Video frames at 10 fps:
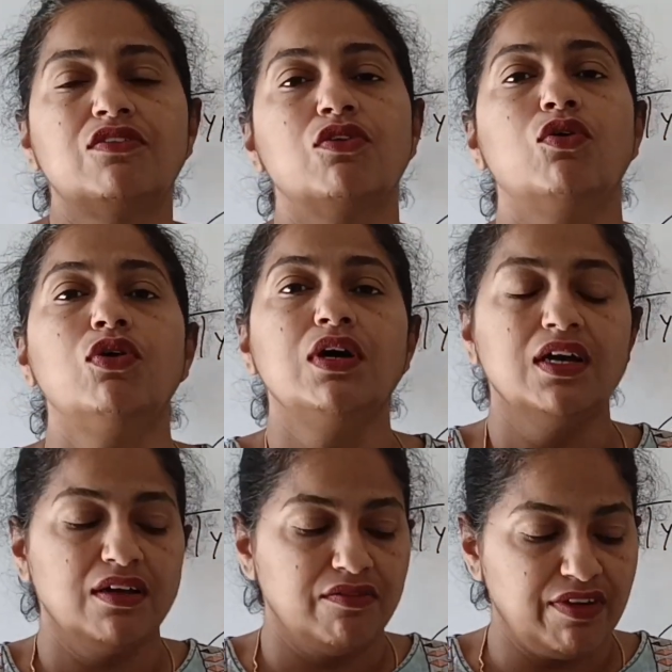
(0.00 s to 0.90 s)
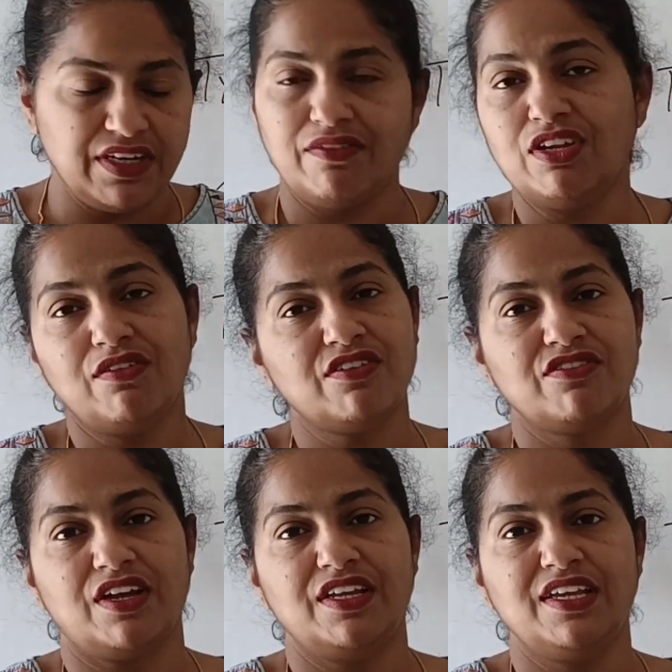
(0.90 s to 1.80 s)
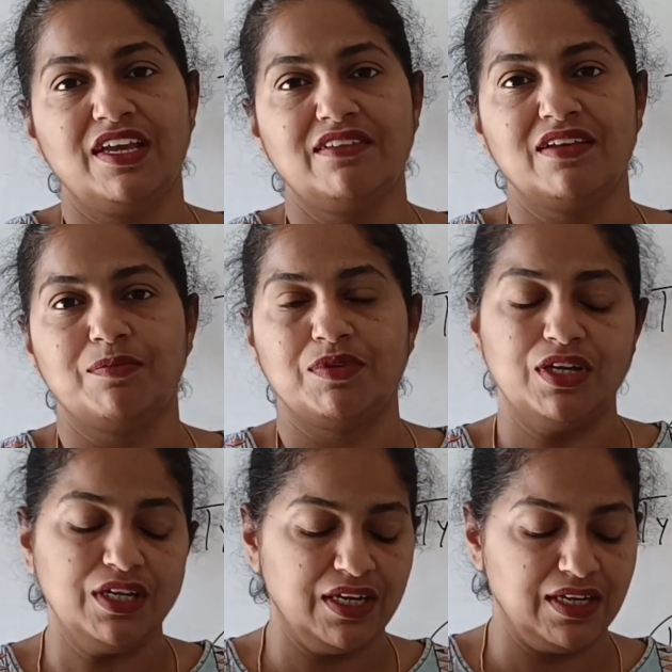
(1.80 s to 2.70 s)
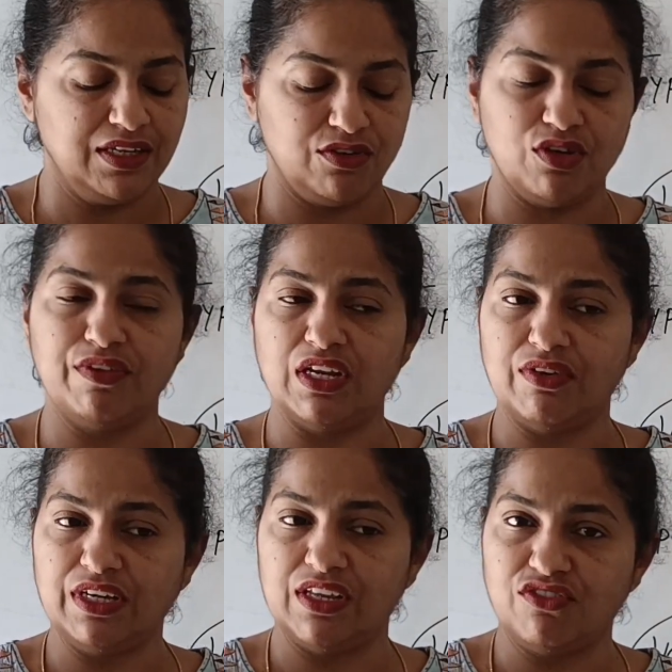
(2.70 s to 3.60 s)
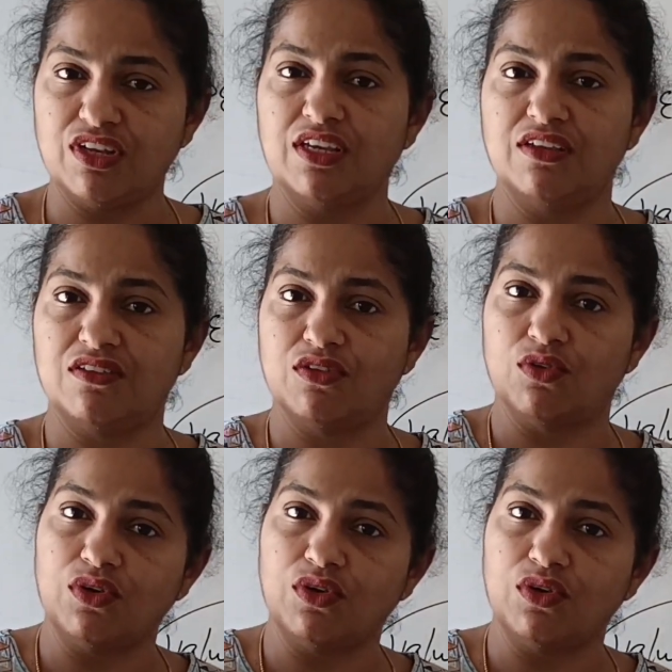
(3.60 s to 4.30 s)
So whenever you are studying a chapter, whenever teacher is